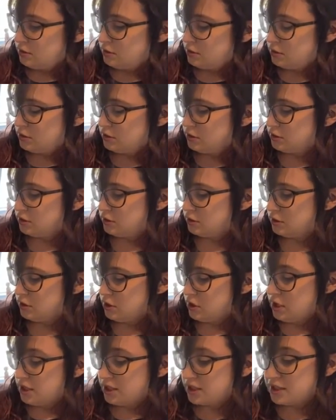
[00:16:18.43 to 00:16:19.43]
I
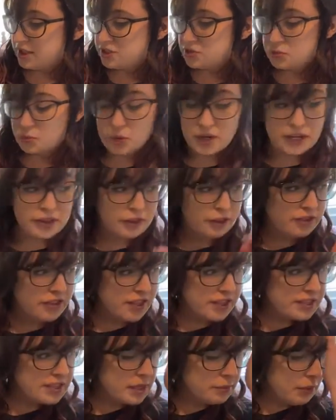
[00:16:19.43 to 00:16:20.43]
think that's one of the
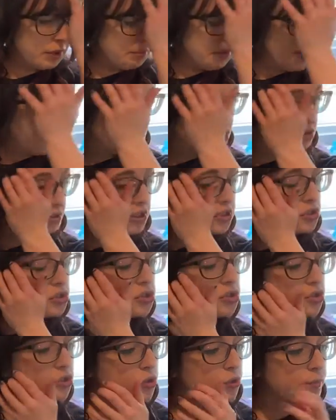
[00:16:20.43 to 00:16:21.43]
things that my pantry is
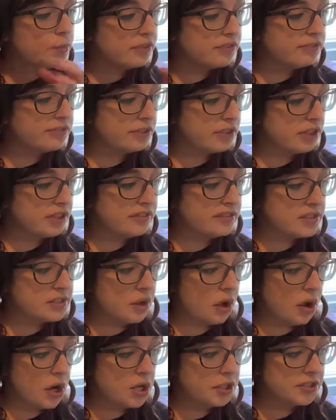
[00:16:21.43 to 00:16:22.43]
super full of, is
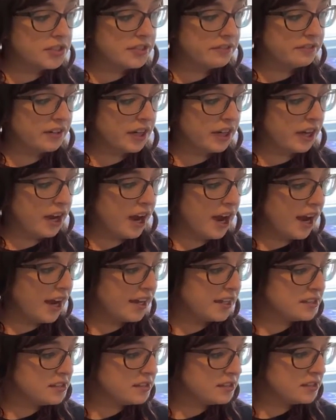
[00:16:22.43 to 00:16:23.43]
all different
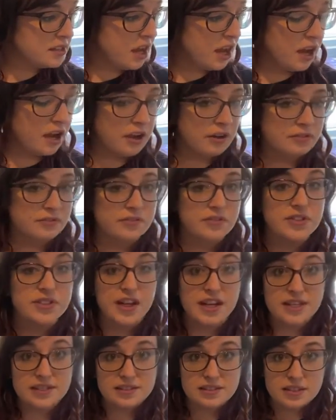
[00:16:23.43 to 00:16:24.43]
kinds of
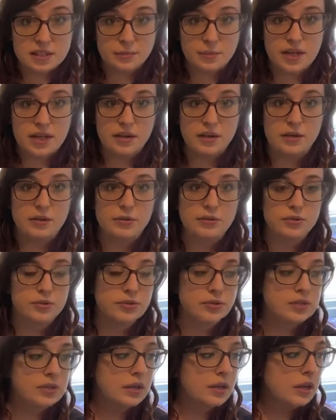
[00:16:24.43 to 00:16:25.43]
diced
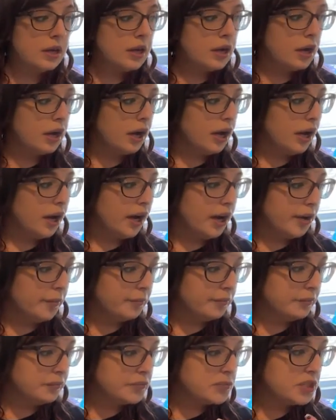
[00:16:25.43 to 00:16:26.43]
tomatoes,
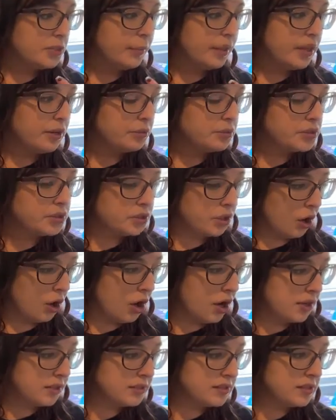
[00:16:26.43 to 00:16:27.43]
tomato
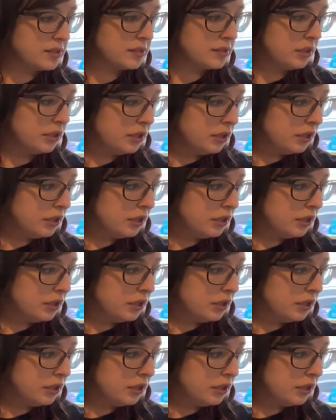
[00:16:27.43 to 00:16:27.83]
sauce,